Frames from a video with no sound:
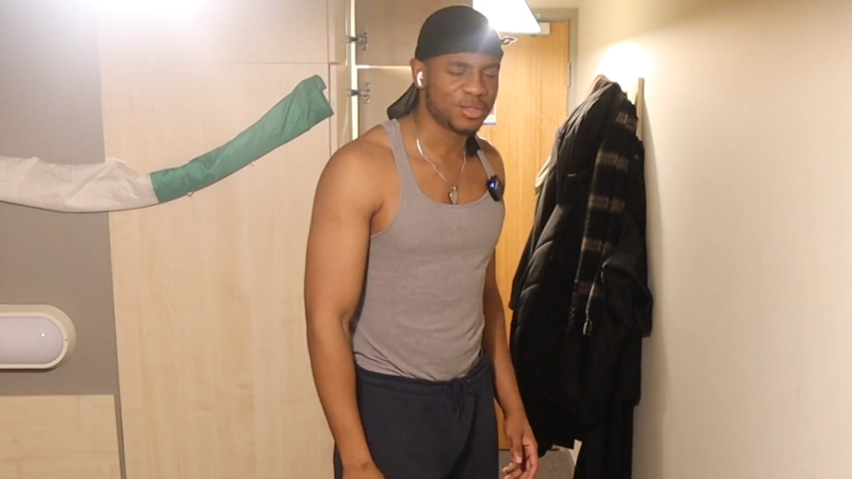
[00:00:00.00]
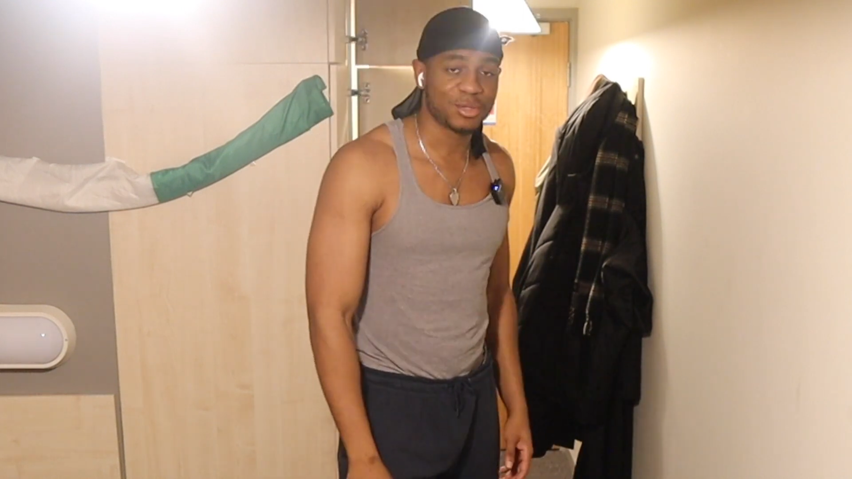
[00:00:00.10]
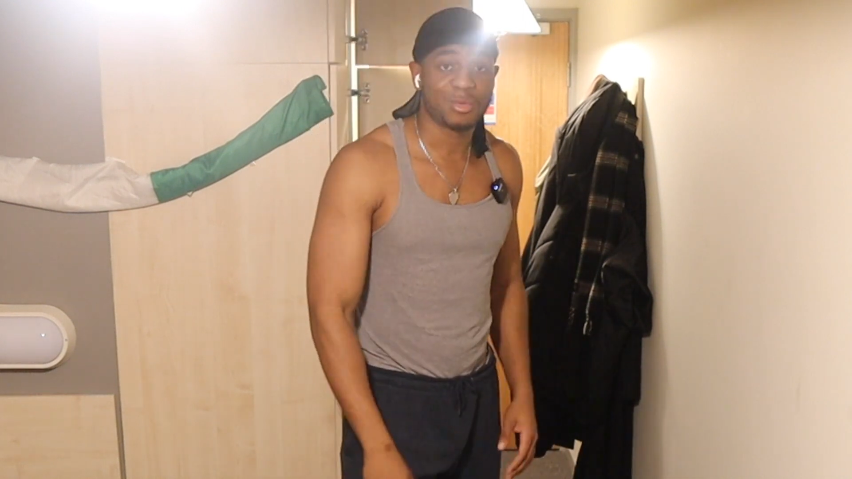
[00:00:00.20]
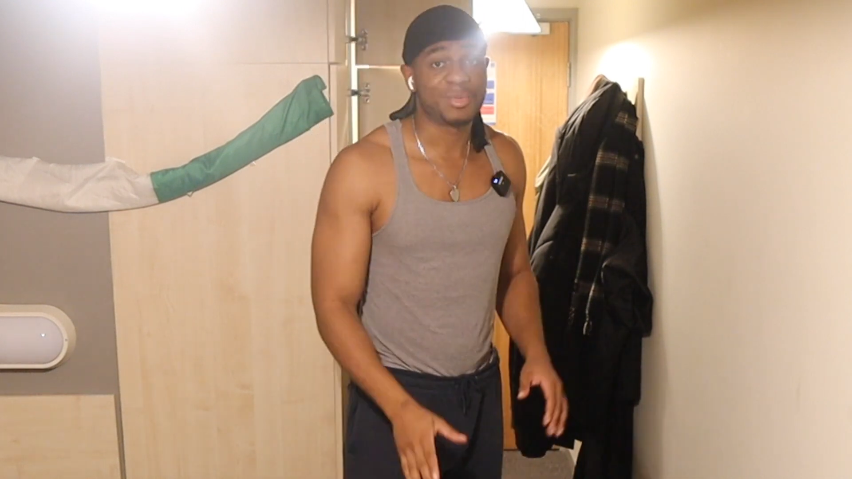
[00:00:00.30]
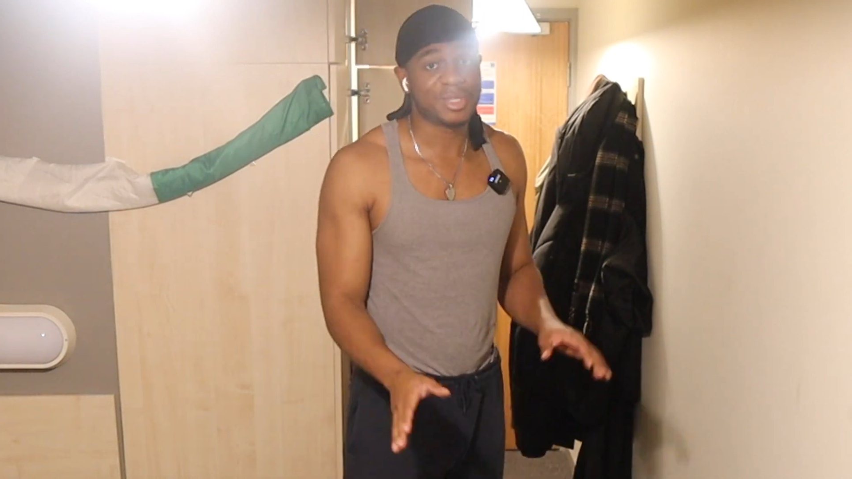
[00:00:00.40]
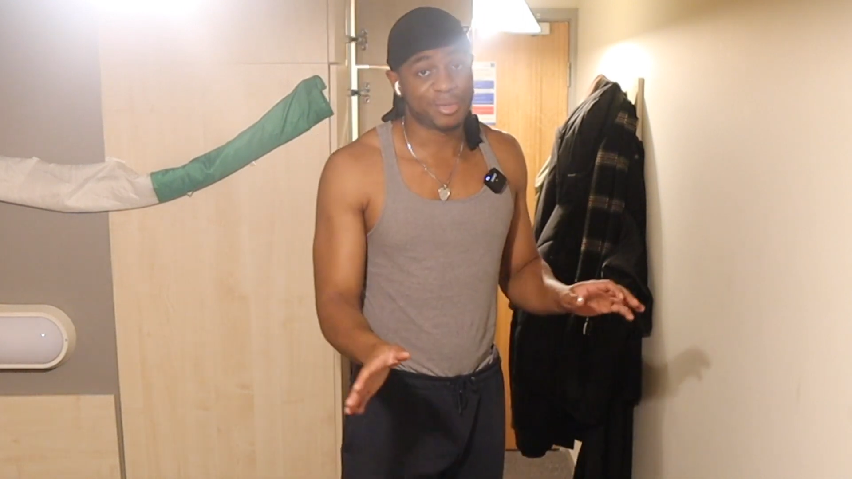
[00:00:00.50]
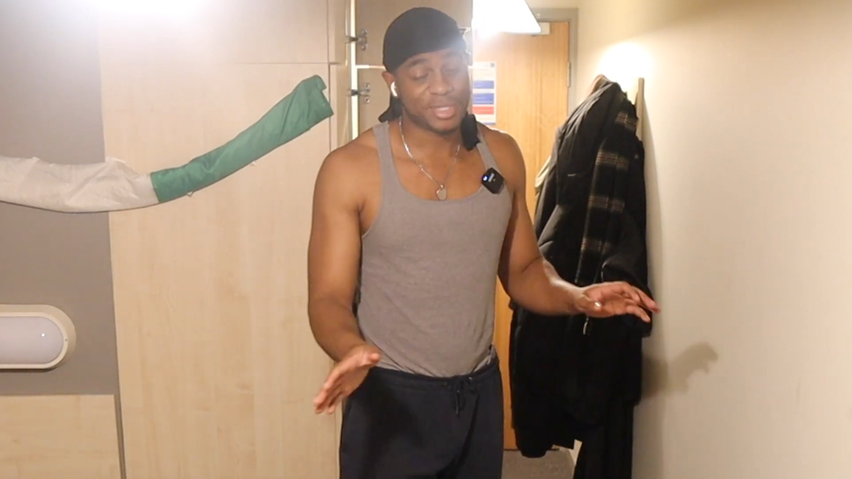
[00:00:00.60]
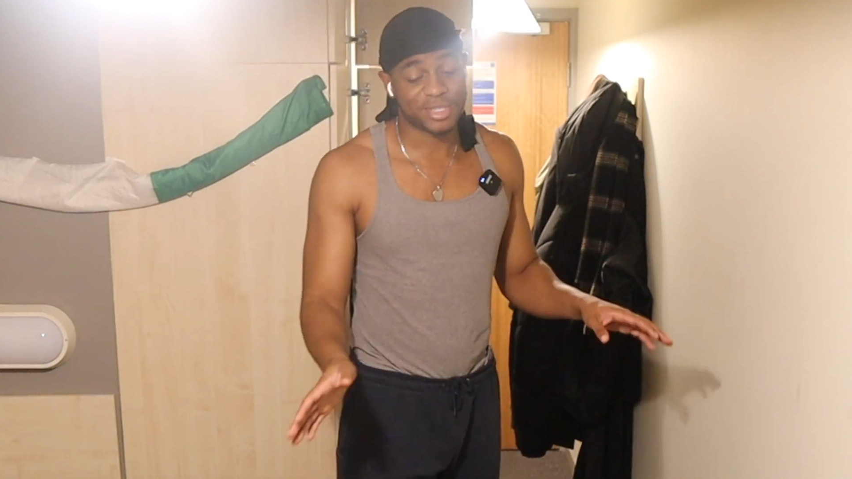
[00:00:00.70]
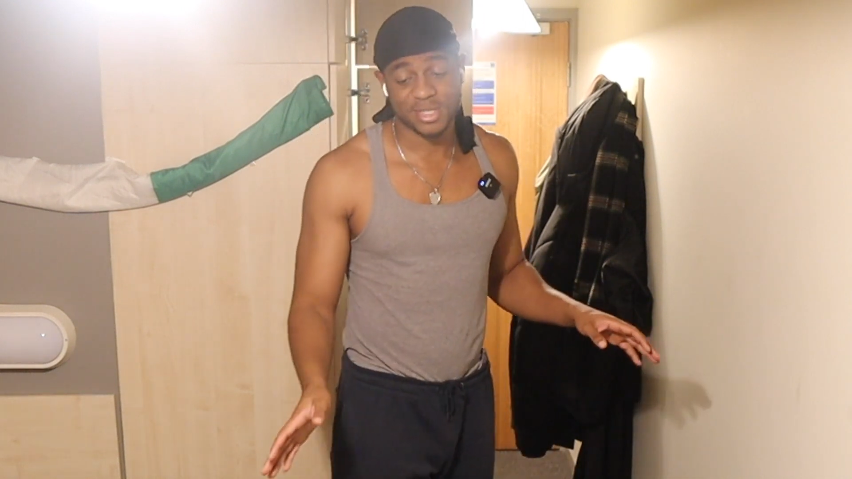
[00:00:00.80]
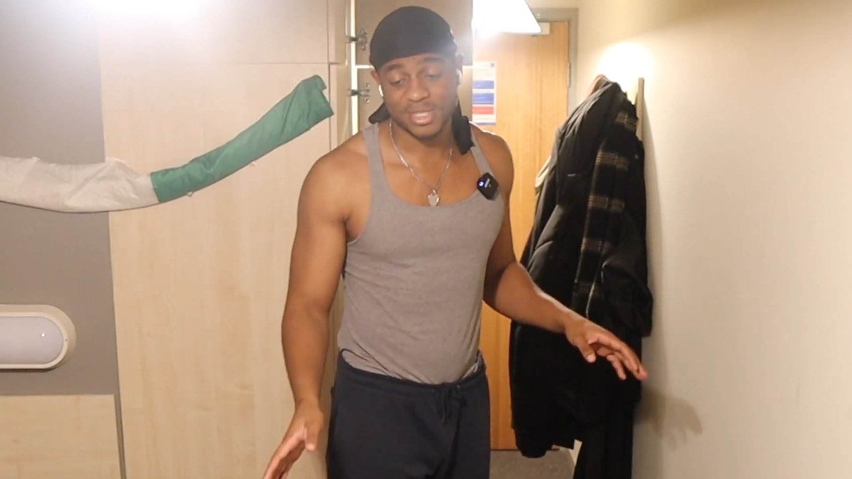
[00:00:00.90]
You know what we
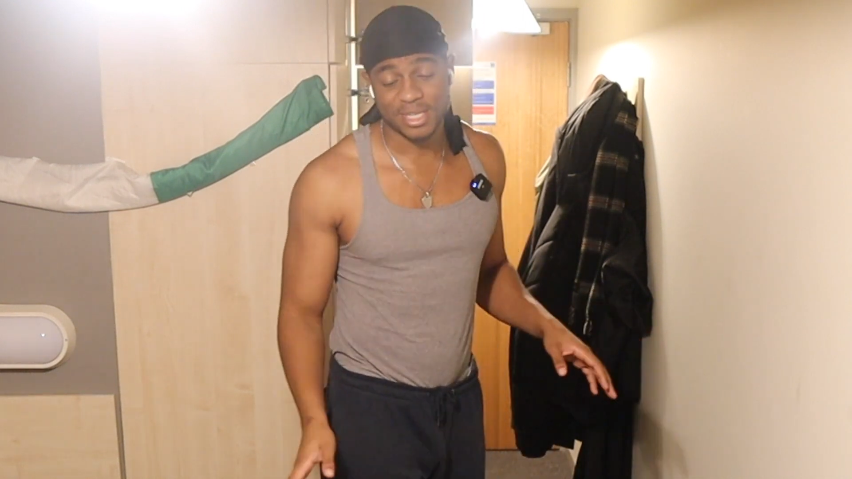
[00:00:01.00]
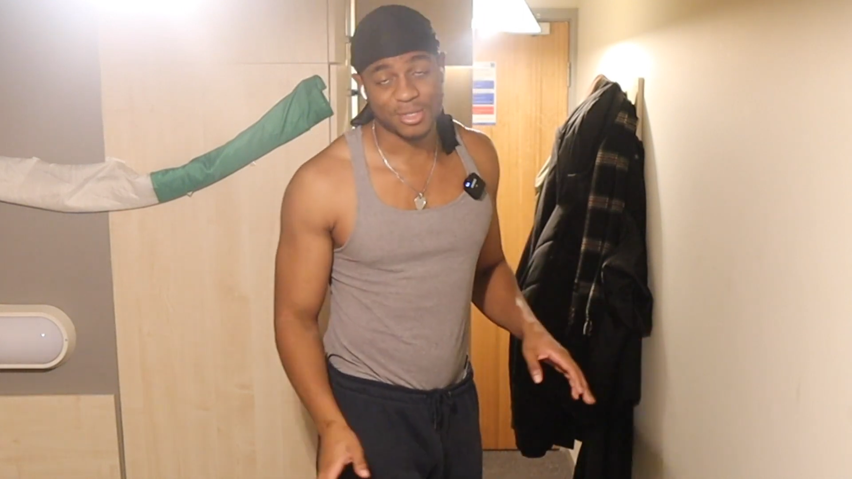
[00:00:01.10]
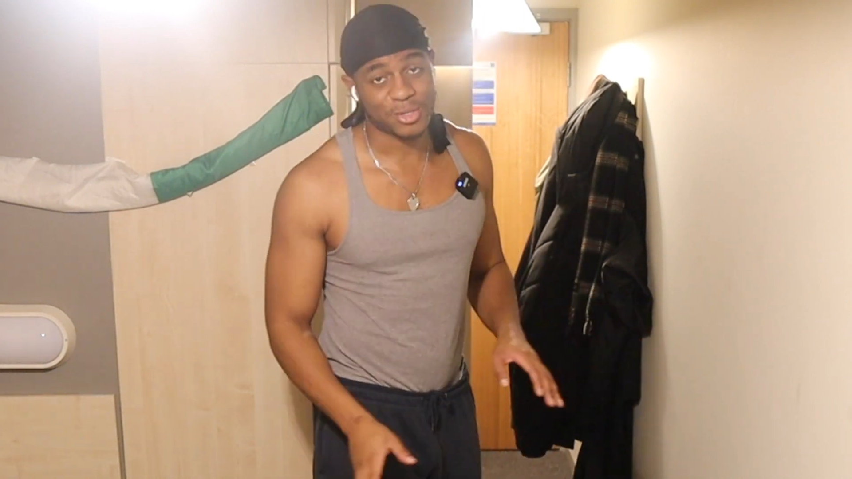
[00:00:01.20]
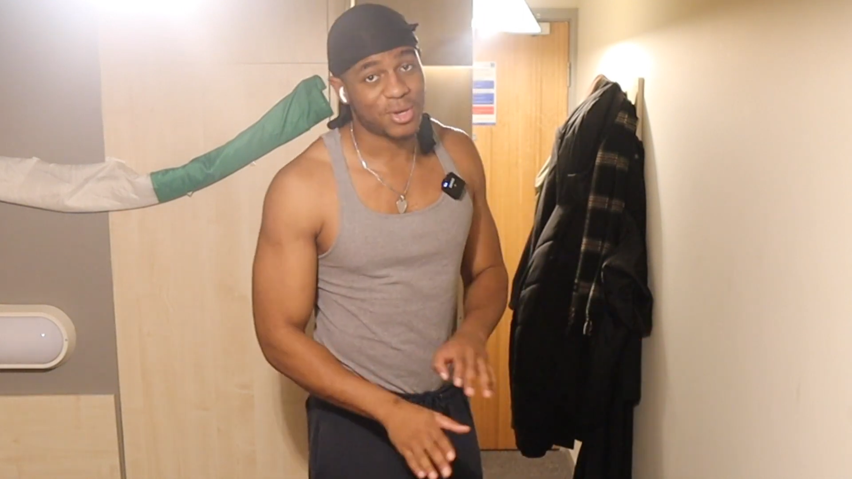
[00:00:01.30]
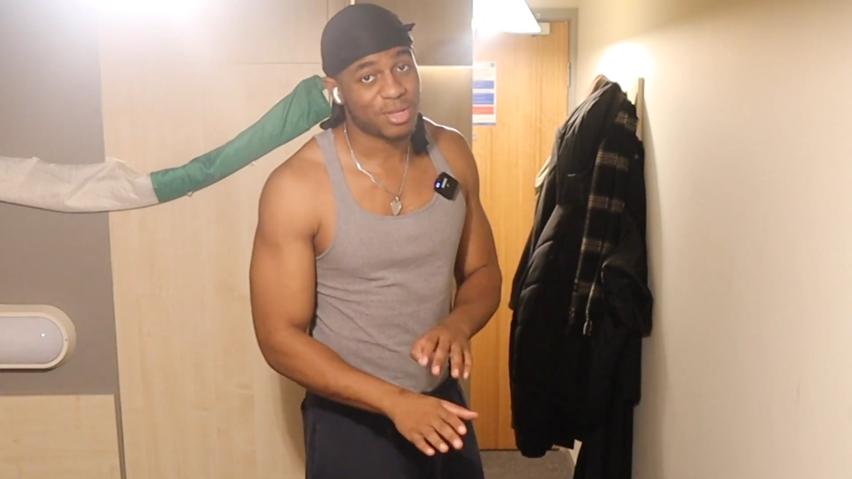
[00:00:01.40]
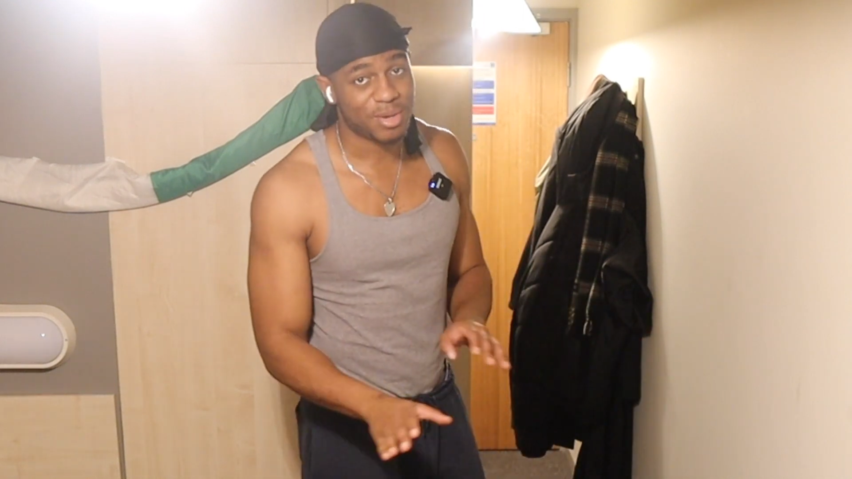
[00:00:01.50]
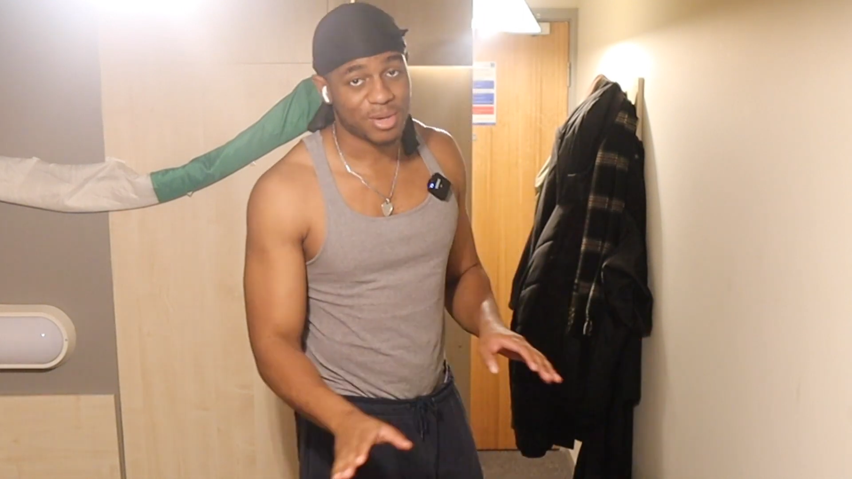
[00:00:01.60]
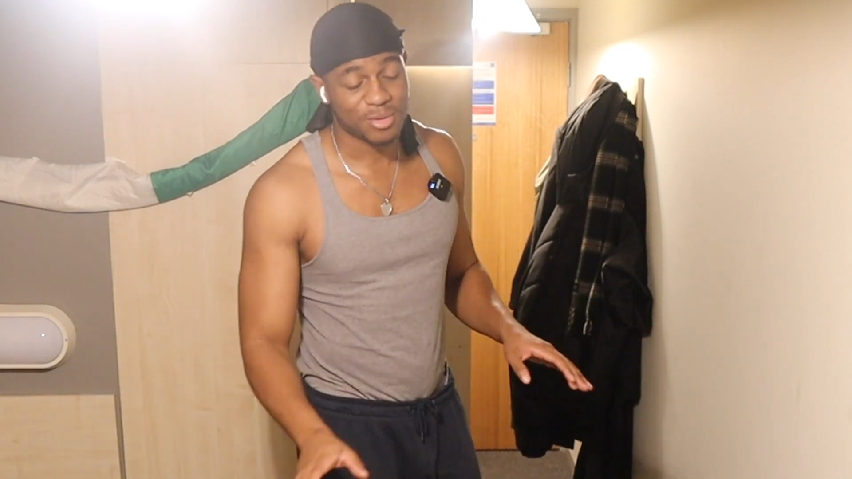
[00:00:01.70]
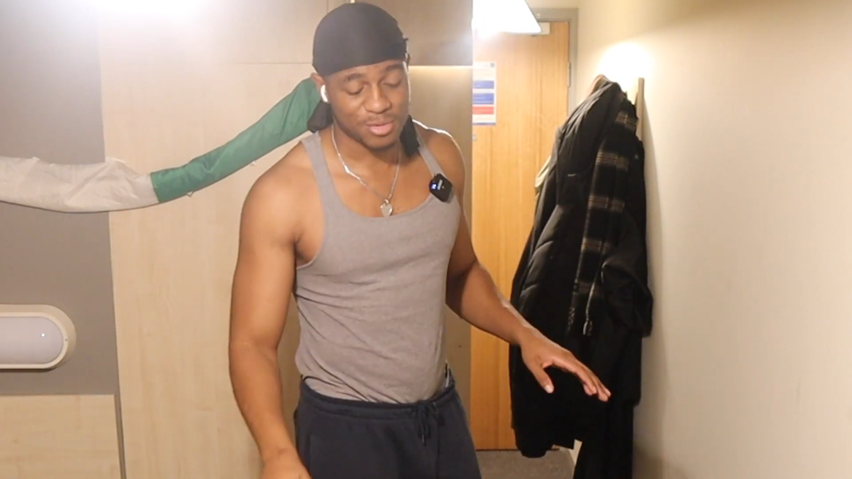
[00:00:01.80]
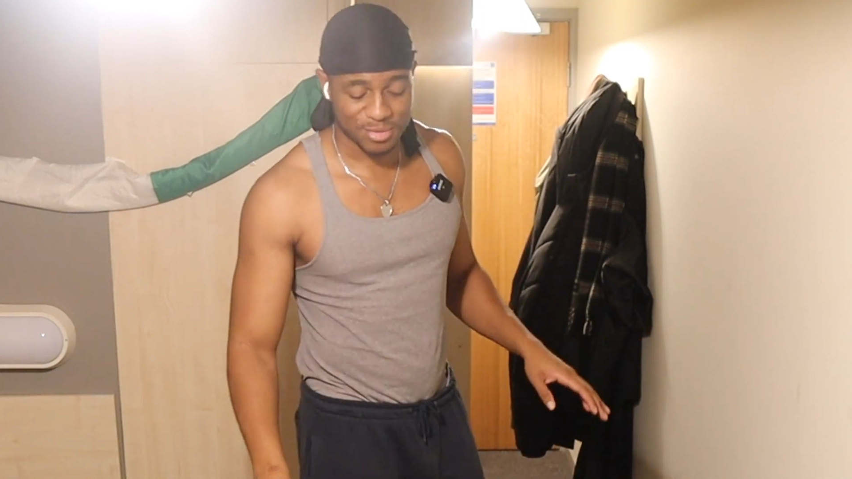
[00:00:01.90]
always say on this channel is all
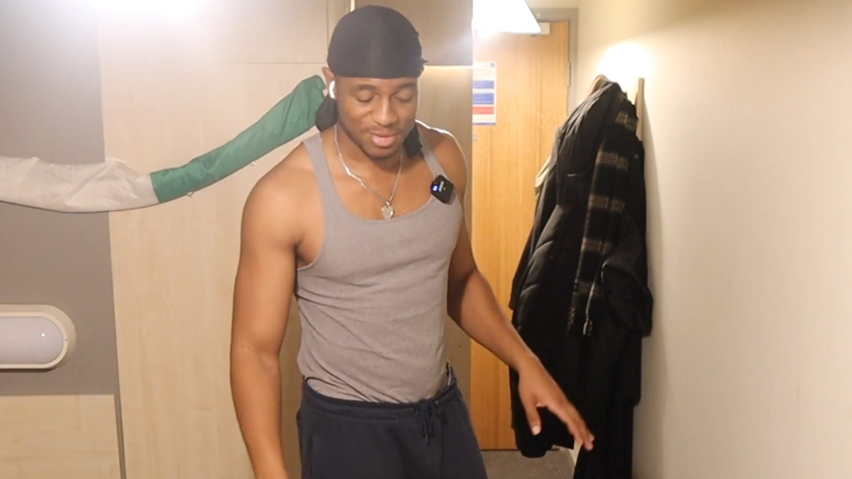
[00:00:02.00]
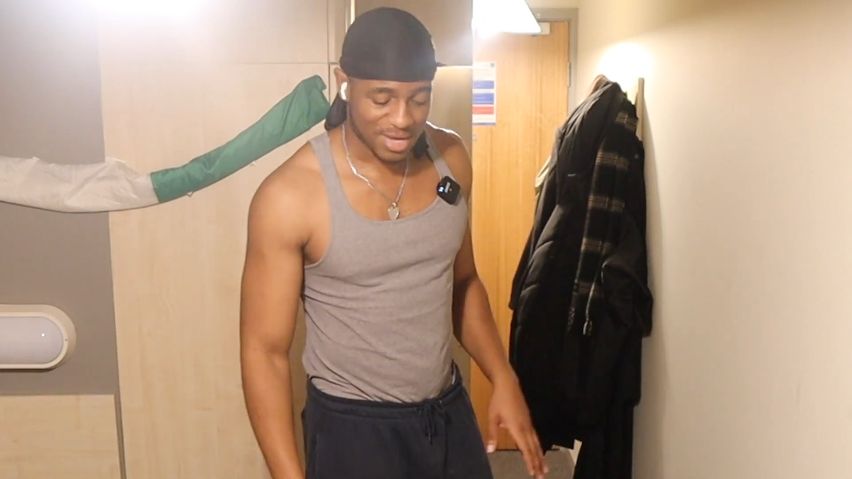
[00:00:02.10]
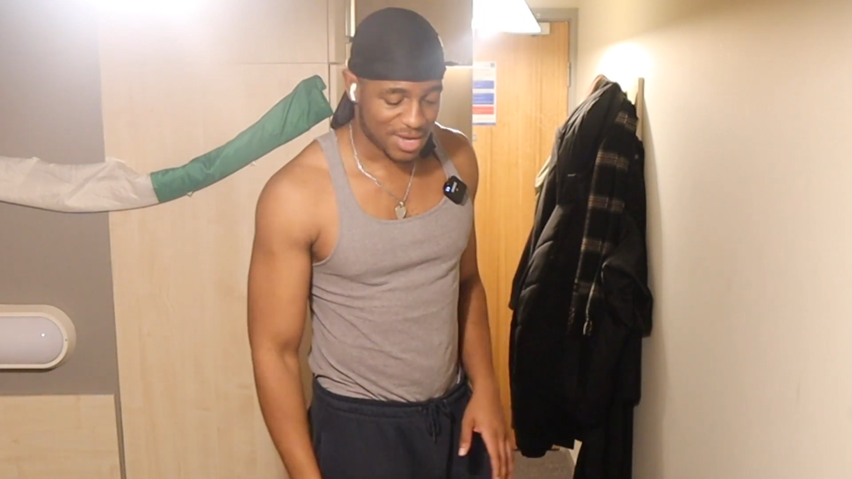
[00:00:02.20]
about growth.